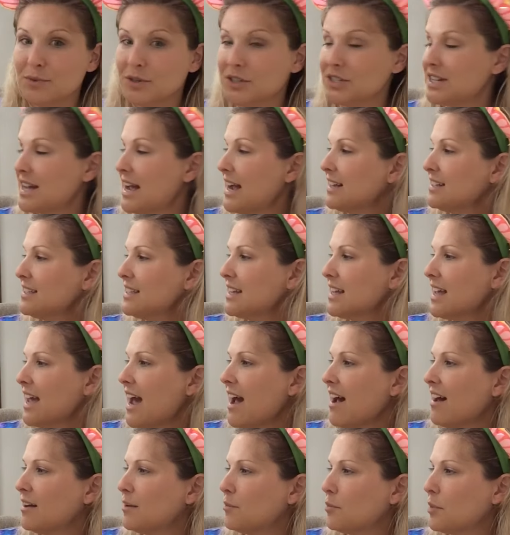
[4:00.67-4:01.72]
protects a
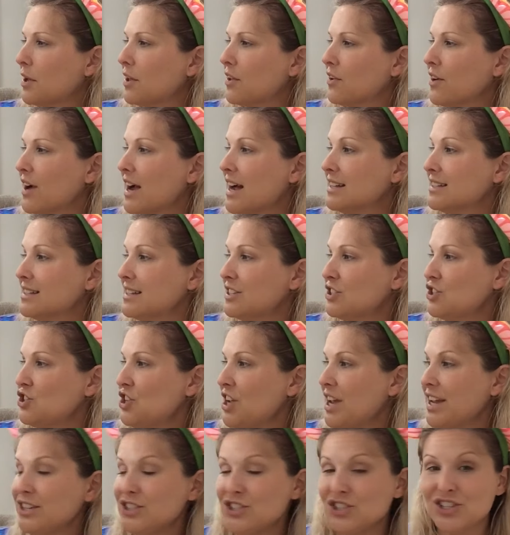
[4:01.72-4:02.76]
caterpillar as it
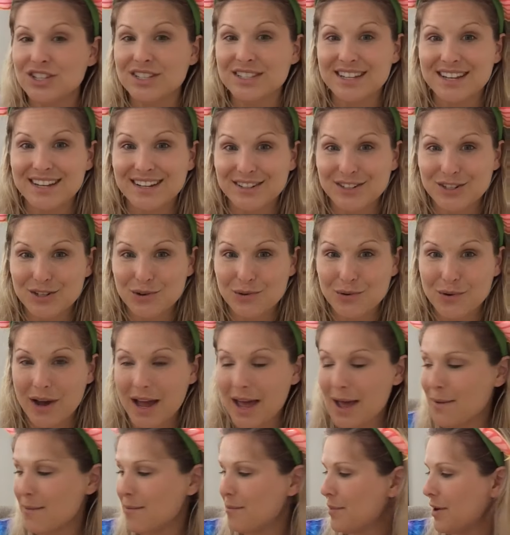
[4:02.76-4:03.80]
changes into
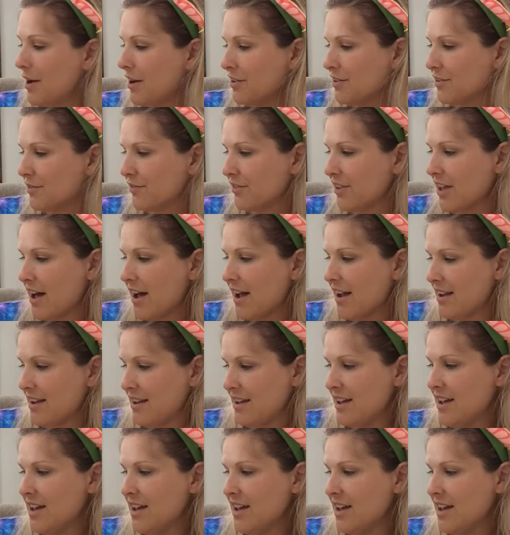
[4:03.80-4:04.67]
a butterfly.